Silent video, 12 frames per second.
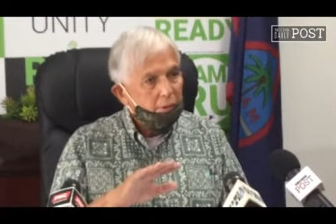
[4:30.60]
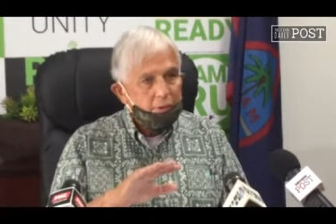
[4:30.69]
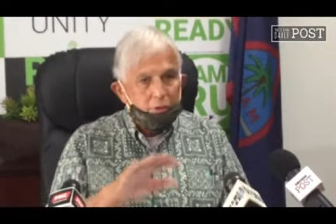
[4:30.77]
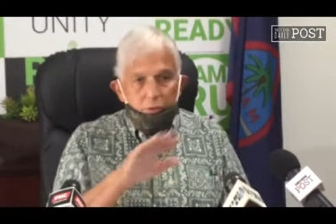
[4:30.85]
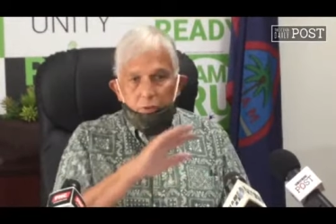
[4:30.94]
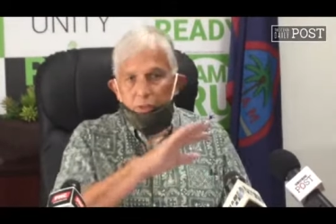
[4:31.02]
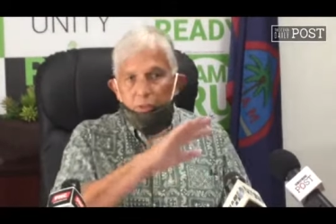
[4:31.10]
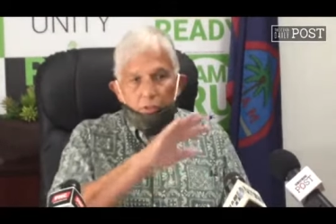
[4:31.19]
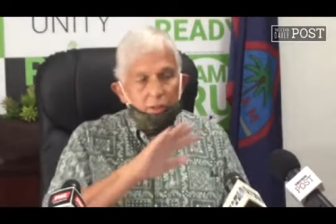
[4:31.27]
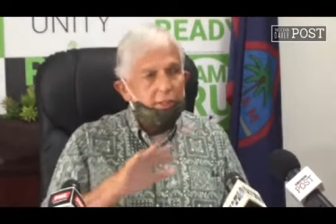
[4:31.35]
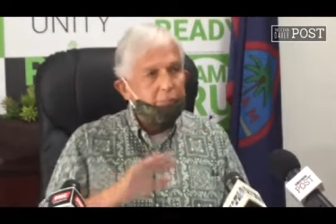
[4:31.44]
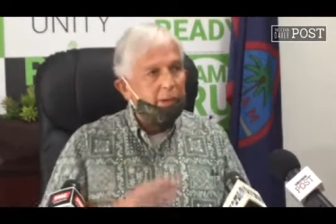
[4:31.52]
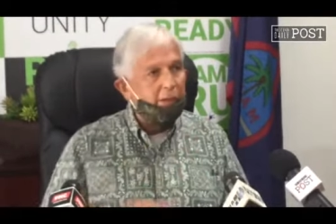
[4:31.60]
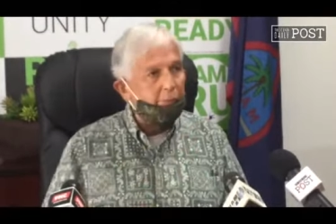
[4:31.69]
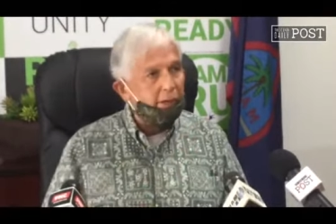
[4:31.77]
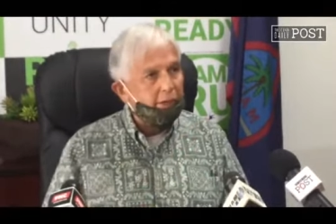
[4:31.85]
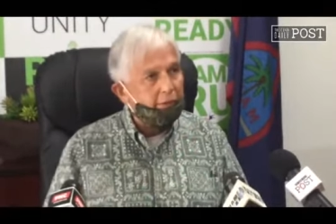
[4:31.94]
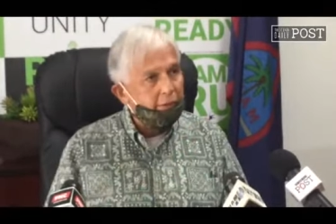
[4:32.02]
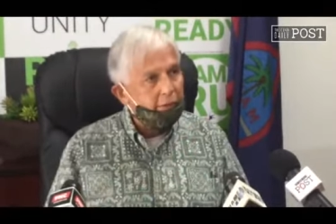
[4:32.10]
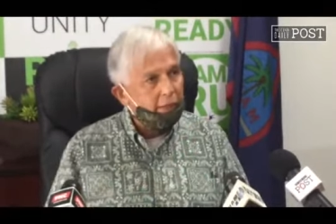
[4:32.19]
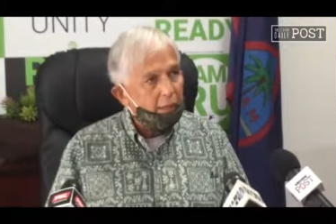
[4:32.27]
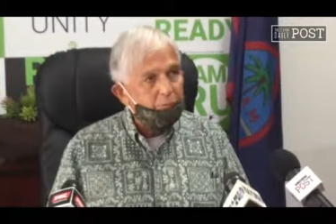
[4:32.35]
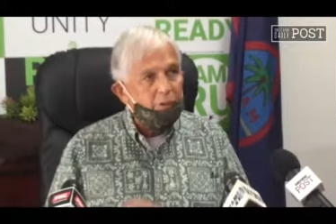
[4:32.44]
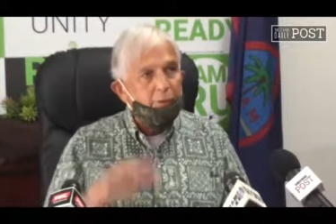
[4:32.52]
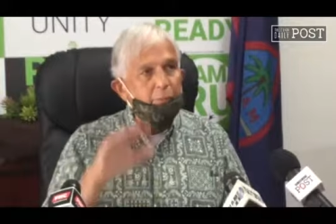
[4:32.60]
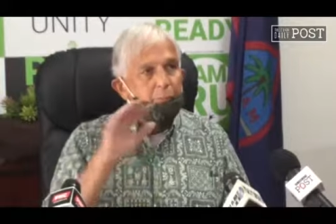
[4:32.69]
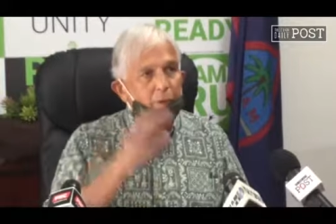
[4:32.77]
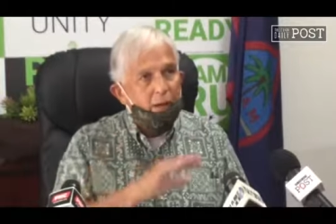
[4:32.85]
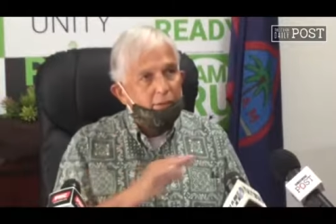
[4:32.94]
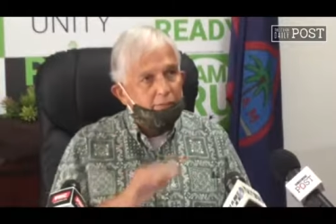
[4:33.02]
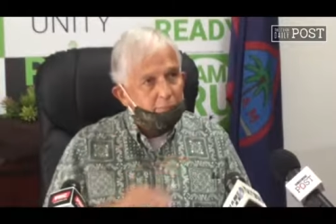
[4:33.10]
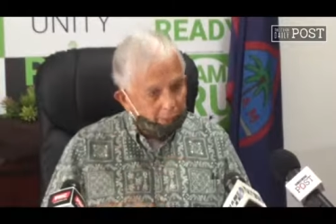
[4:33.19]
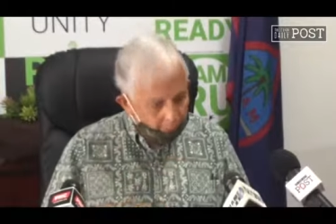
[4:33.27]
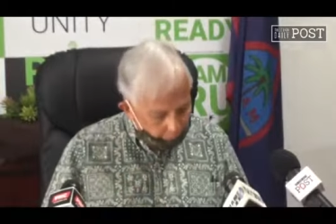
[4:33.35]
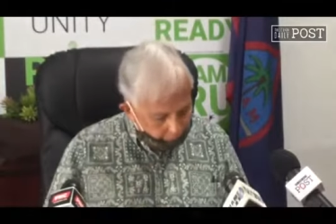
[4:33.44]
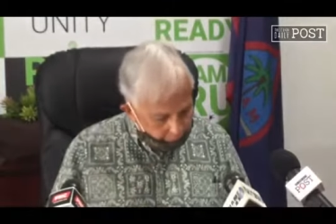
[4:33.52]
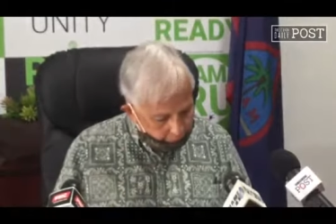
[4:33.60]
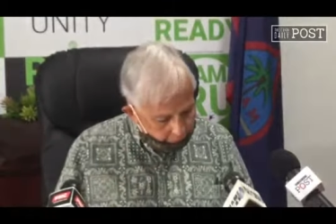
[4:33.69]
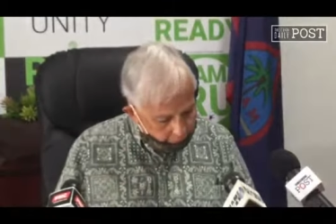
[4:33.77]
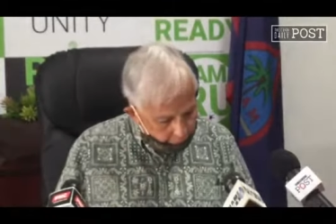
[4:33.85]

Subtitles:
You can look at my record. I'm very proud of my record